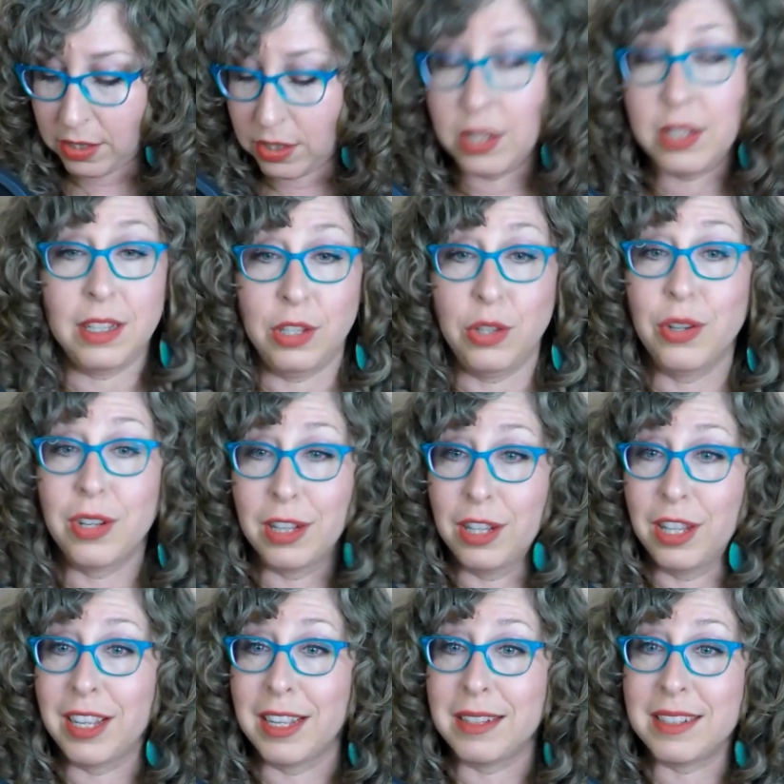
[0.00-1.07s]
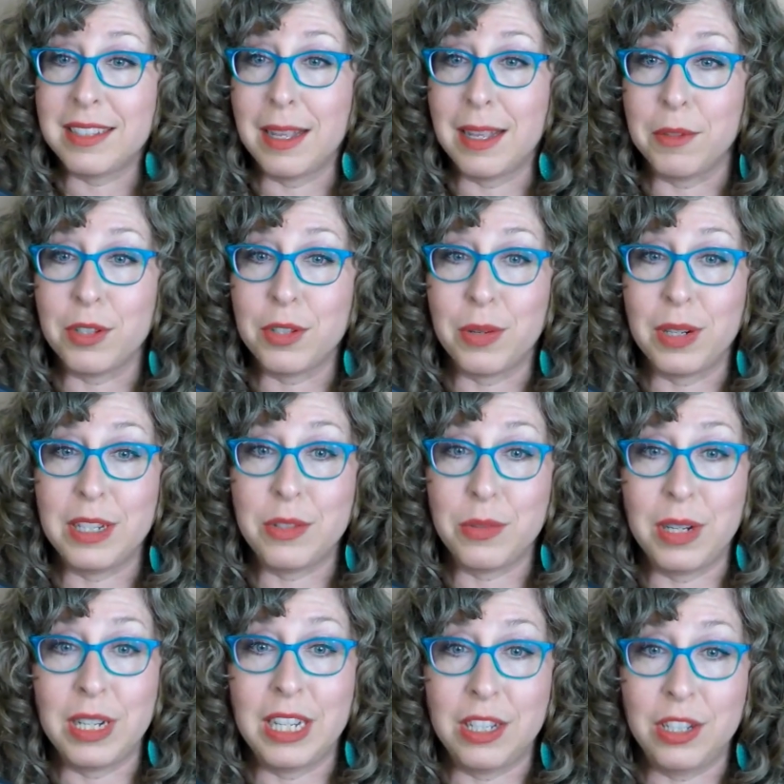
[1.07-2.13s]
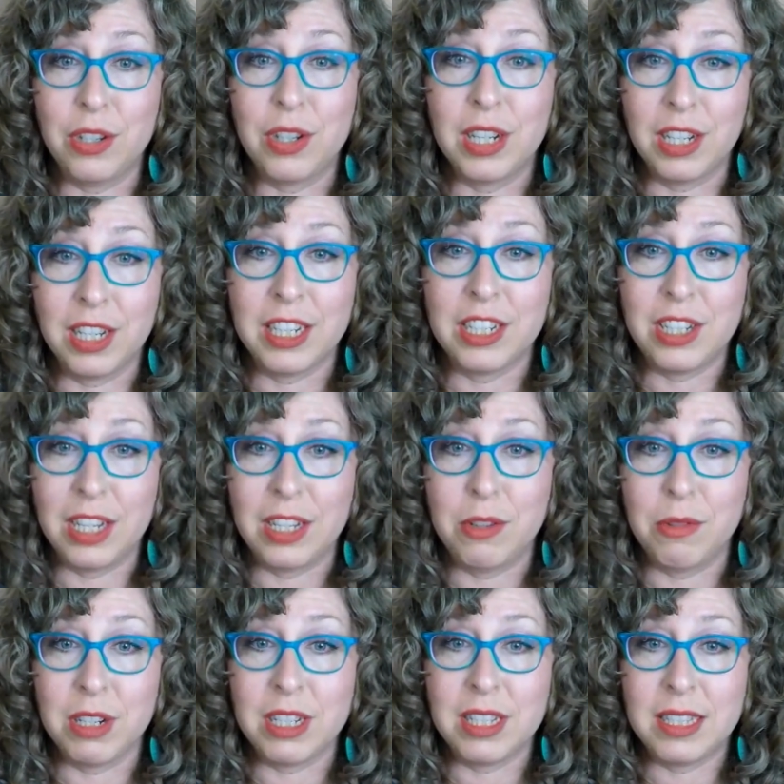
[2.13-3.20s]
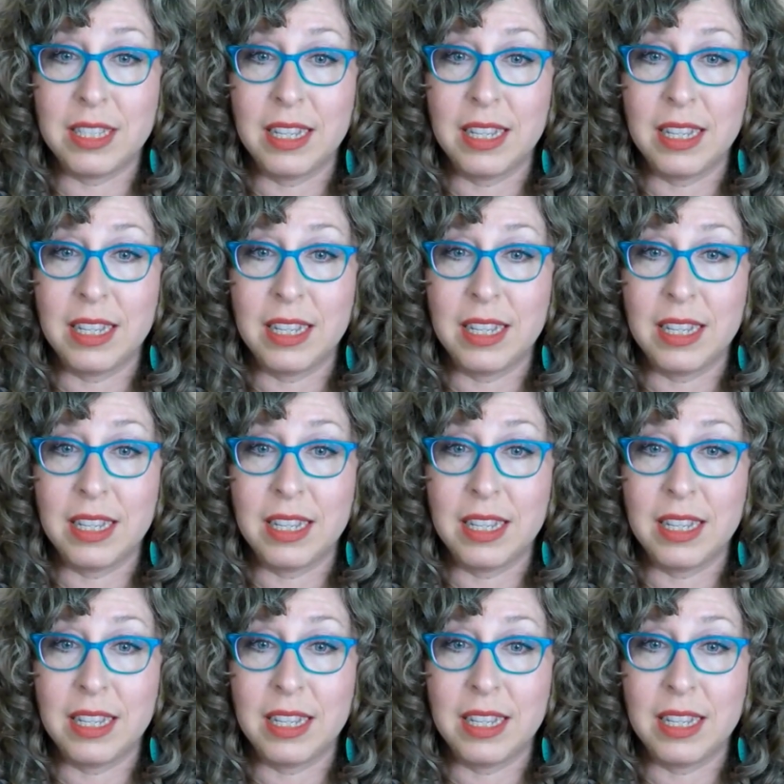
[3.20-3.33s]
you can look at summer 2020 and you can look at January